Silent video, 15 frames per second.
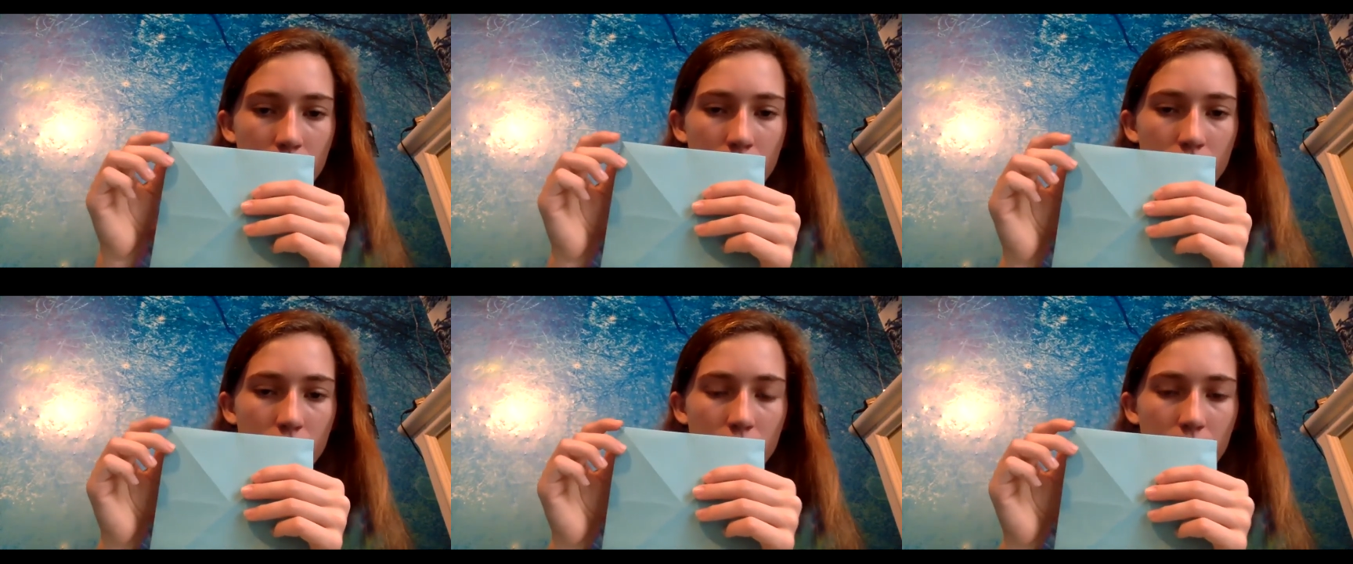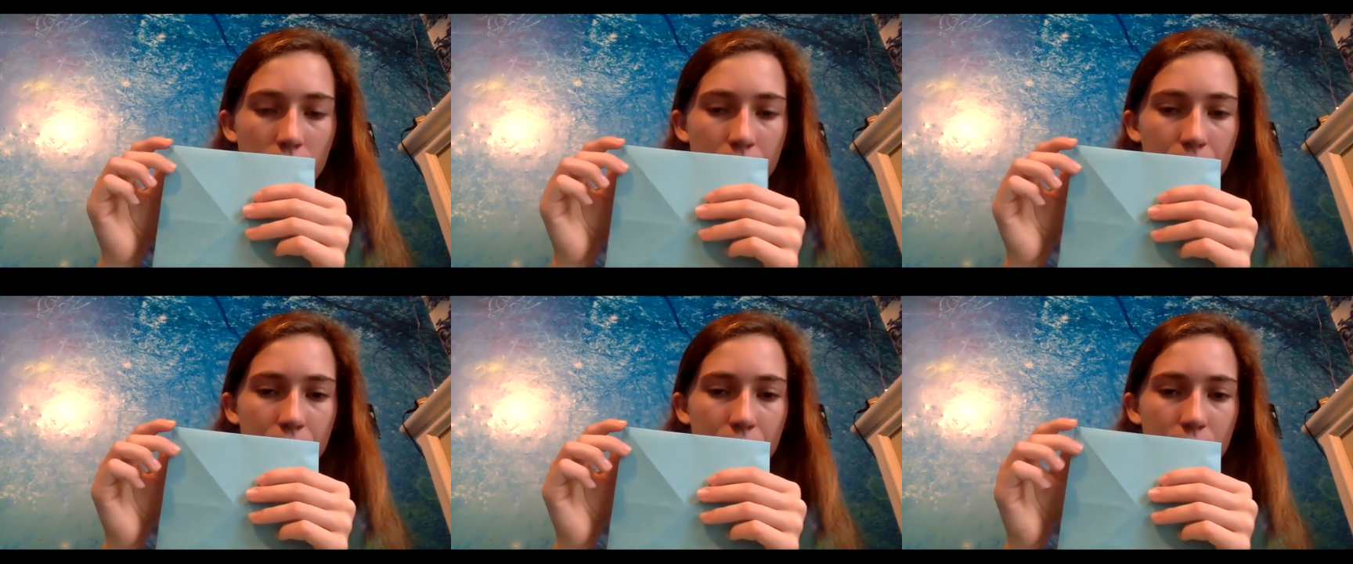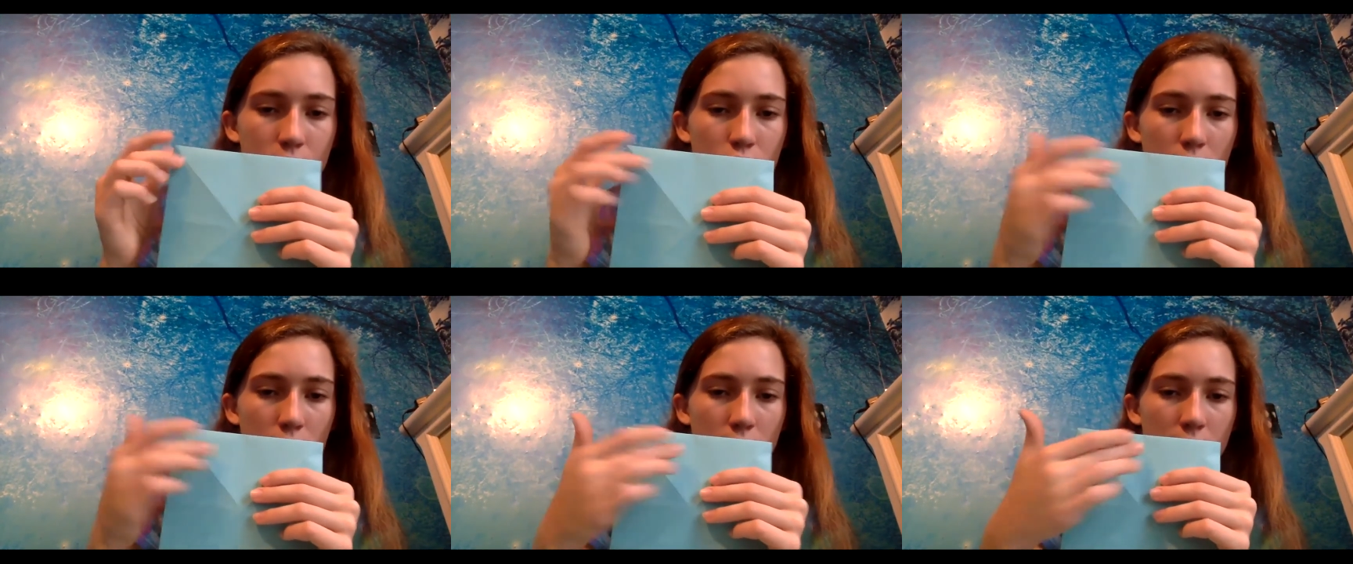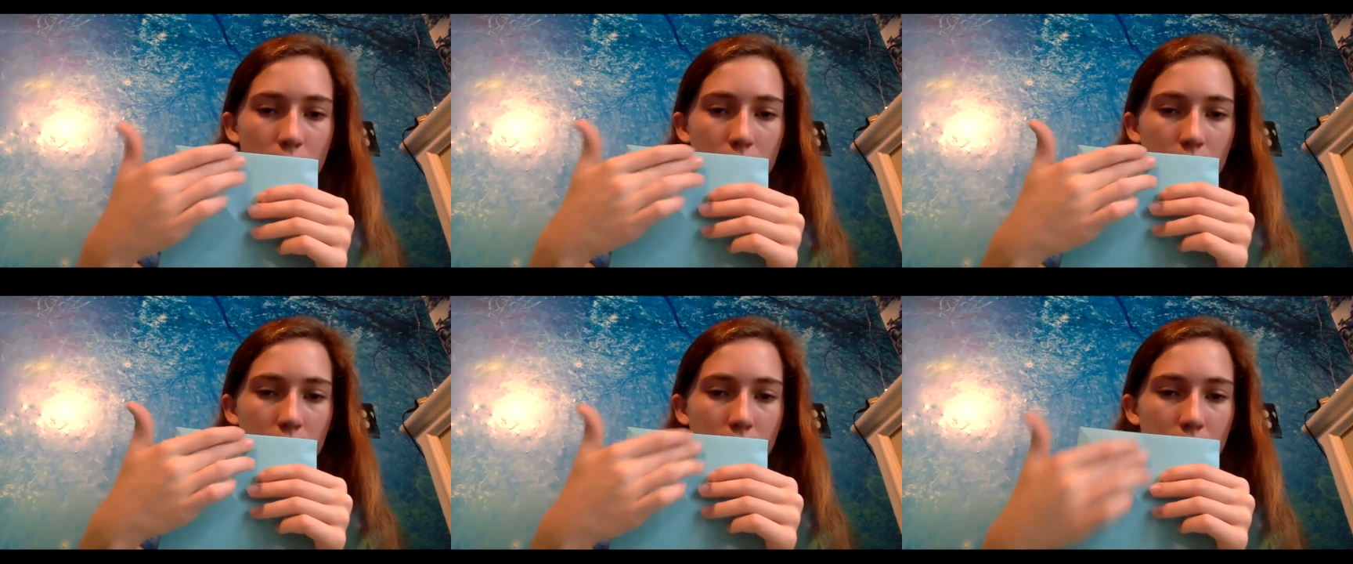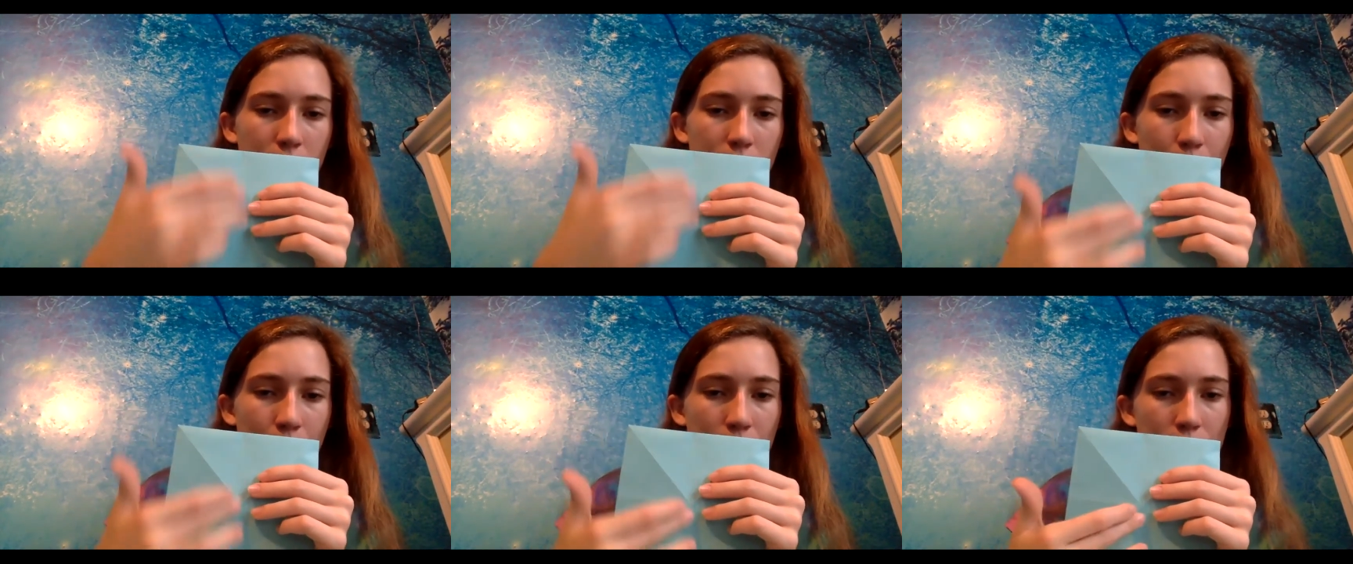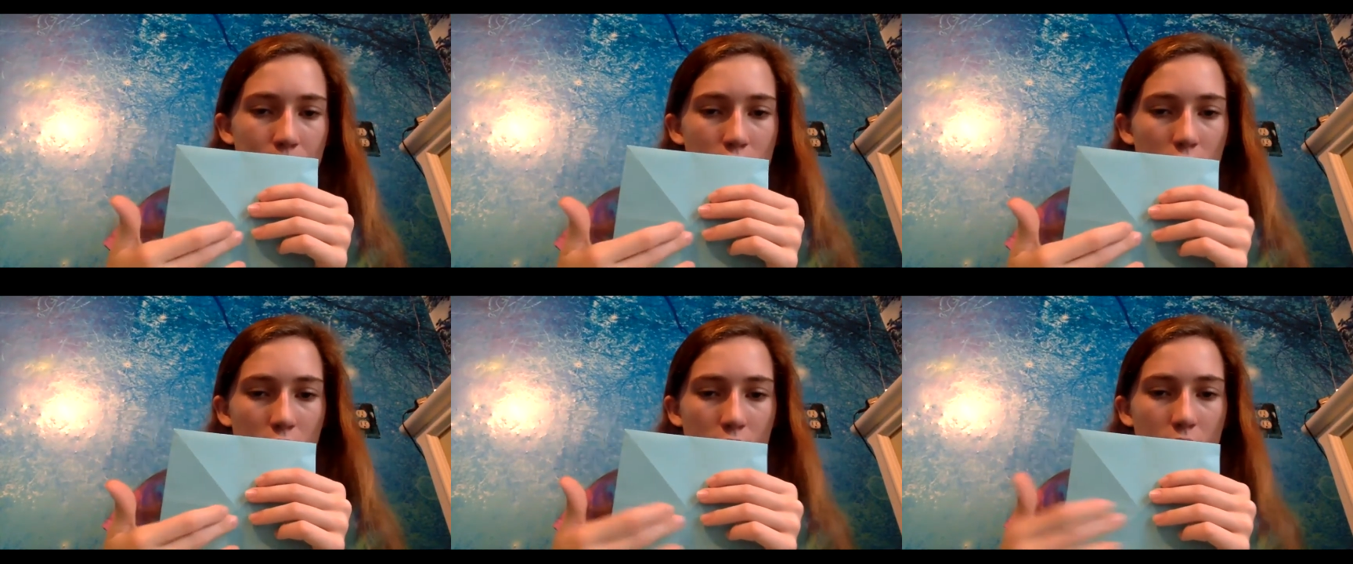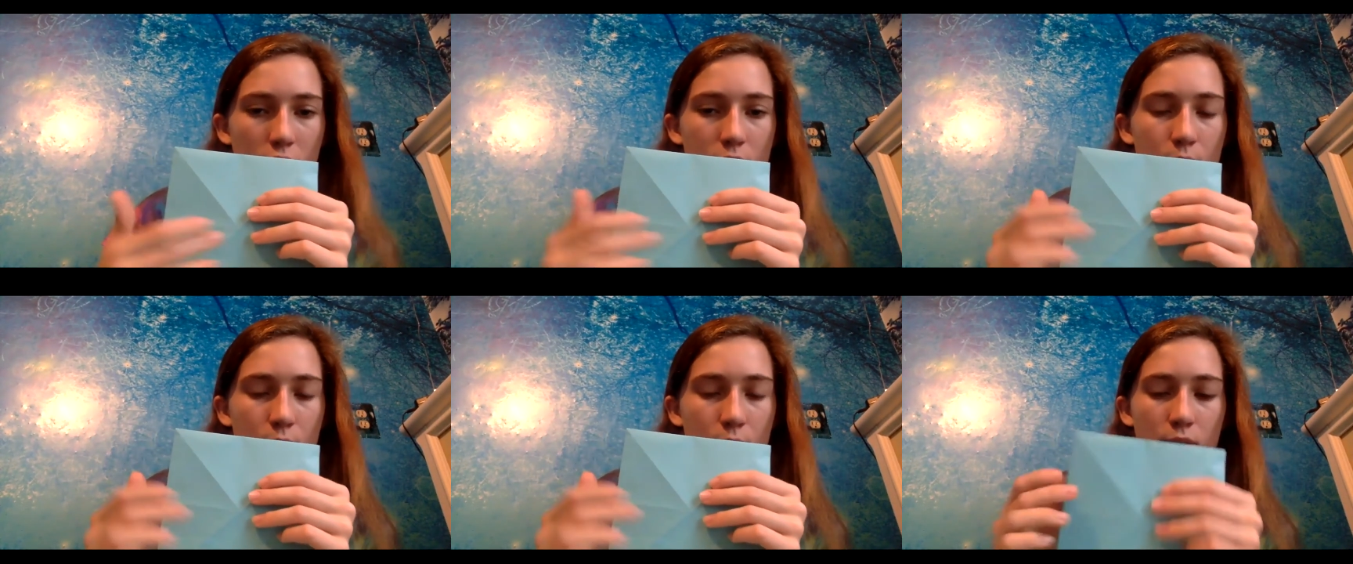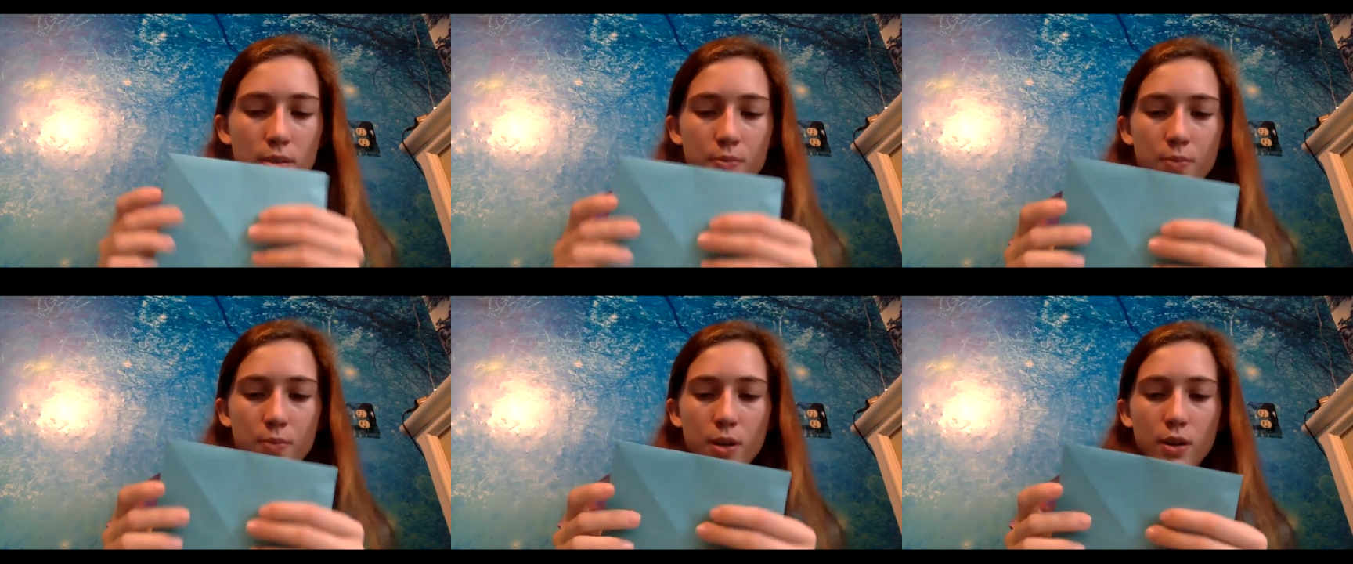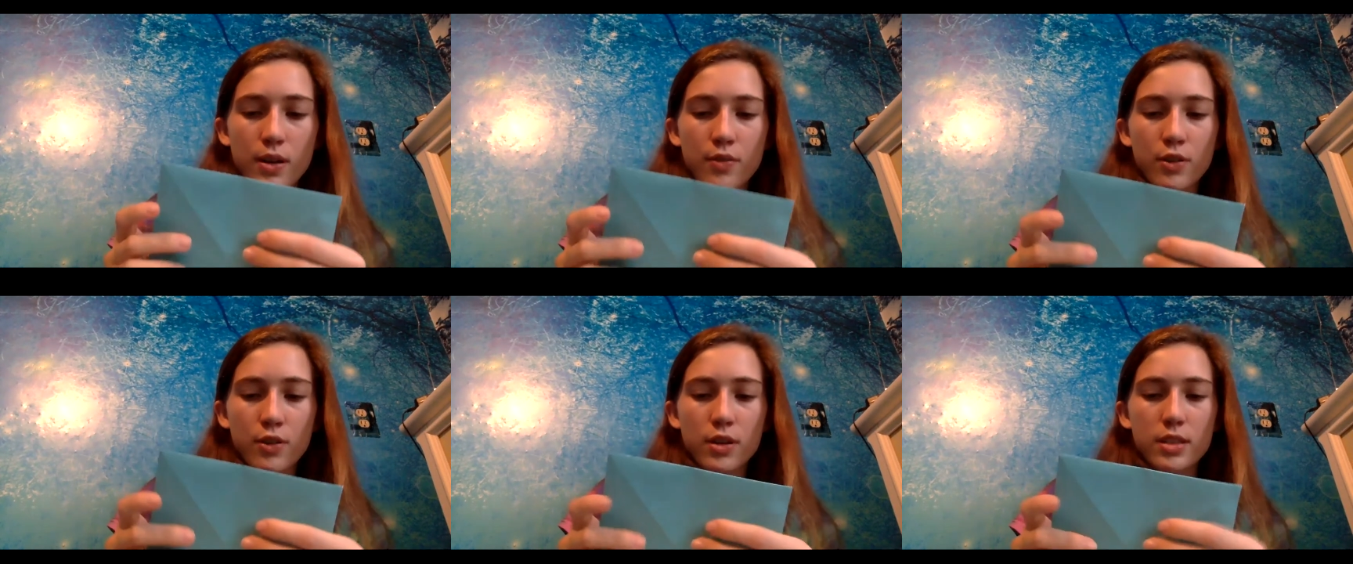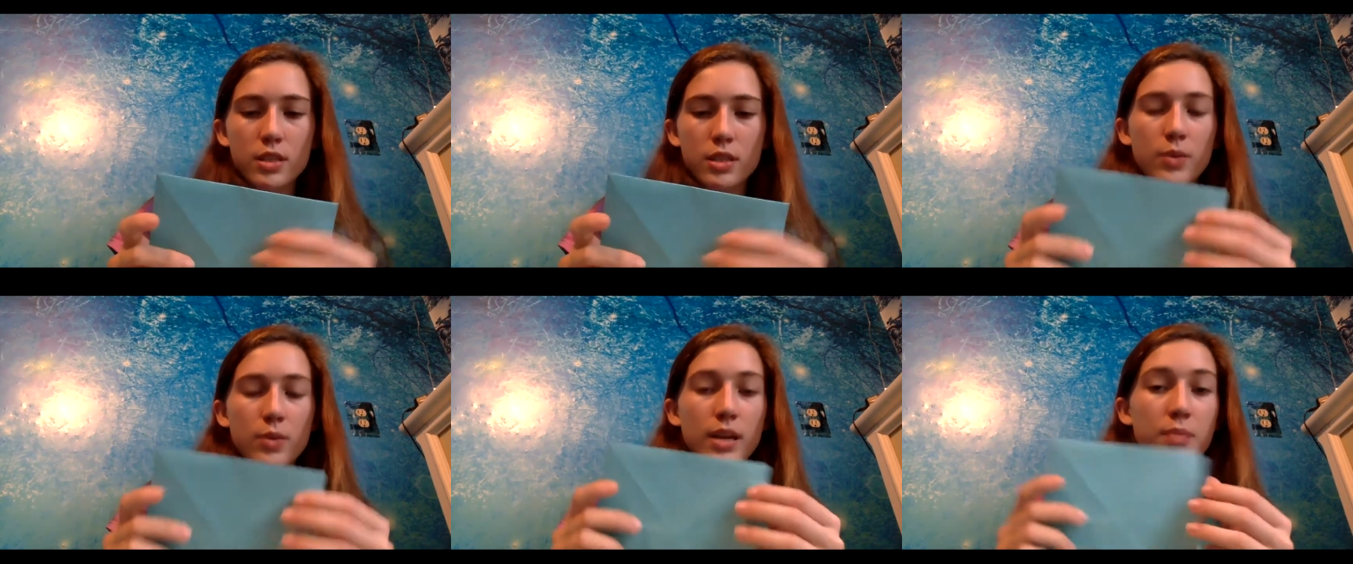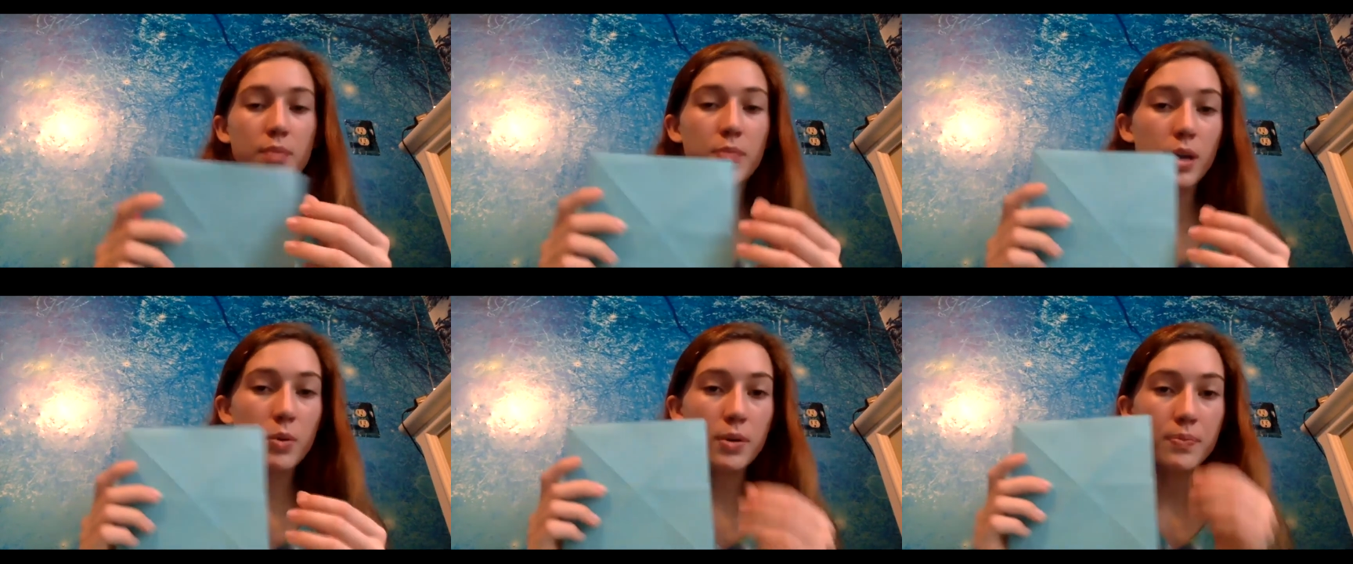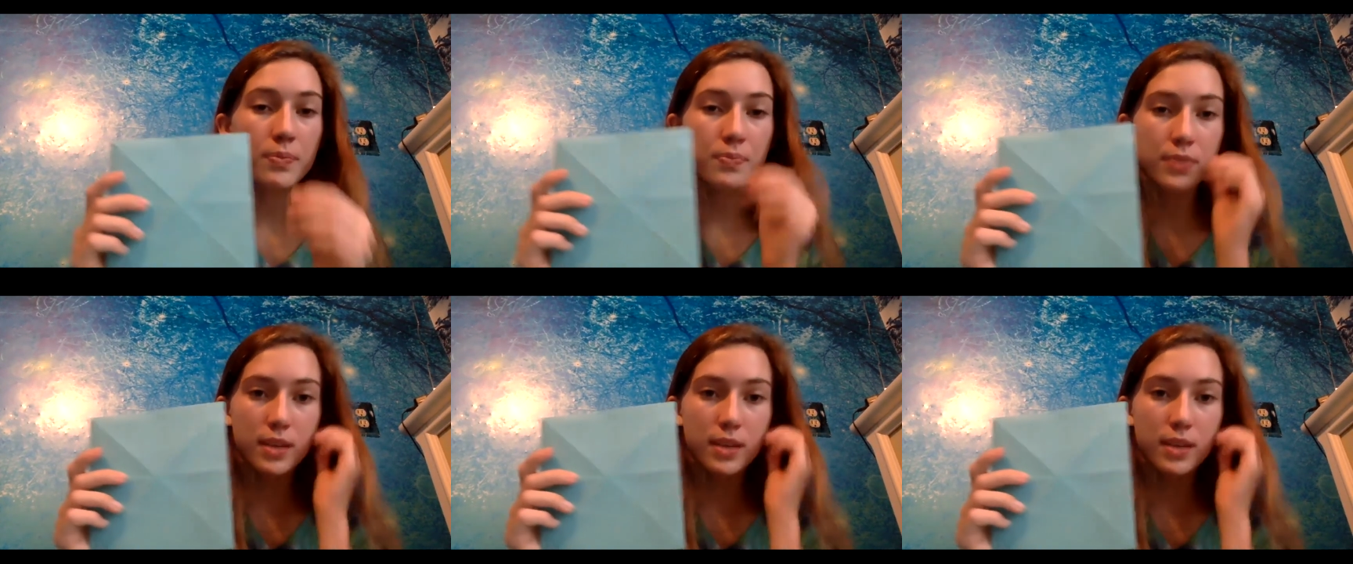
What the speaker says: to line up with each other, because we don't have a crease here. We can make one.